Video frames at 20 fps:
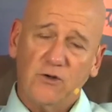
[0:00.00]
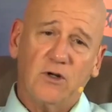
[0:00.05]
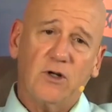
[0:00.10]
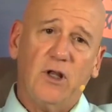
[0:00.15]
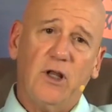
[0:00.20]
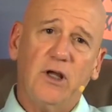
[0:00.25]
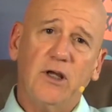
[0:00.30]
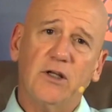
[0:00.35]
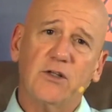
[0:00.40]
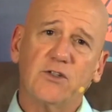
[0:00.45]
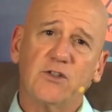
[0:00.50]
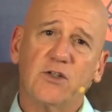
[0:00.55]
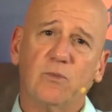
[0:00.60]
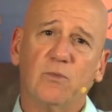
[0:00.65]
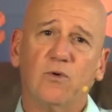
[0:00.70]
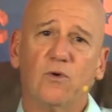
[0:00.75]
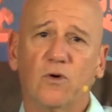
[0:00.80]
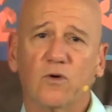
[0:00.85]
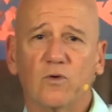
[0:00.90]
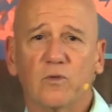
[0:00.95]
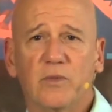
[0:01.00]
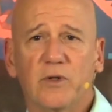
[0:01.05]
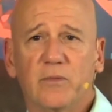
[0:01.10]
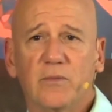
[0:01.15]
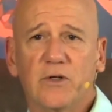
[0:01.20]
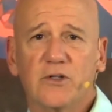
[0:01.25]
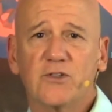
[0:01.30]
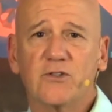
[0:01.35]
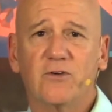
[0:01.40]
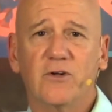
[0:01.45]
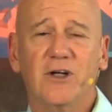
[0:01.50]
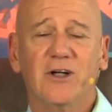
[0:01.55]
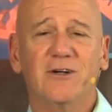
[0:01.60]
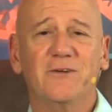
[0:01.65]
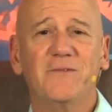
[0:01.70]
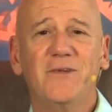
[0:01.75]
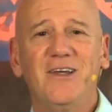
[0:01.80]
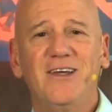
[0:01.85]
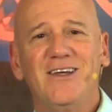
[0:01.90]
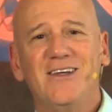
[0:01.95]
client support will be much
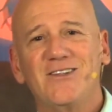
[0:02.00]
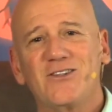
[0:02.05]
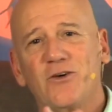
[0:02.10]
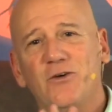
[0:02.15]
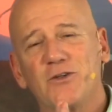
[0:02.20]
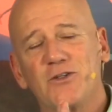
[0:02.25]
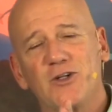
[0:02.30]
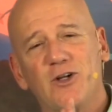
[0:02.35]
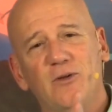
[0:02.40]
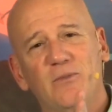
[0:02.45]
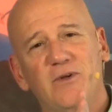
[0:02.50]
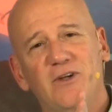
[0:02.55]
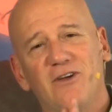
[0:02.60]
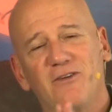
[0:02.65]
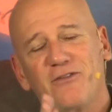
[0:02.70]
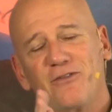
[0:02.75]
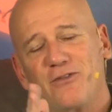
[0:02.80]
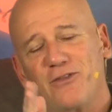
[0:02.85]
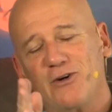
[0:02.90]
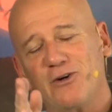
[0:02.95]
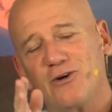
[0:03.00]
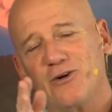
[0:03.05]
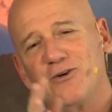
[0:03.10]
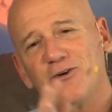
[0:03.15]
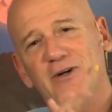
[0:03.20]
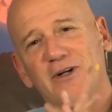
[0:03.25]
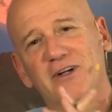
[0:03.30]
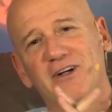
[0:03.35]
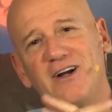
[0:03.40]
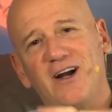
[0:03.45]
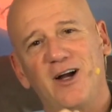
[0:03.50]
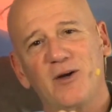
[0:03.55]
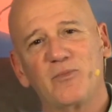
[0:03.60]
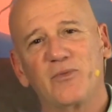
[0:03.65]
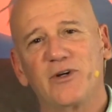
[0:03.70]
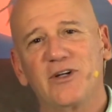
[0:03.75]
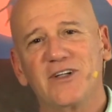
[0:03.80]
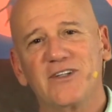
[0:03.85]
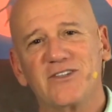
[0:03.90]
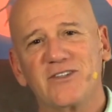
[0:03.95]
greater. So it's going to be a thorough and
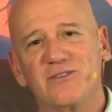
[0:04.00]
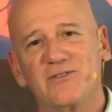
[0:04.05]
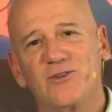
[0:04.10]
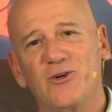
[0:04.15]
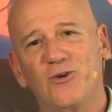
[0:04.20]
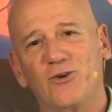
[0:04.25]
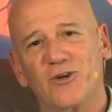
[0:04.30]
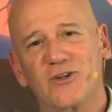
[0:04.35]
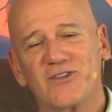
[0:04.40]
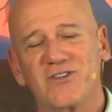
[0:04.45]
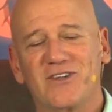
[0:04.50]
comprehensive course.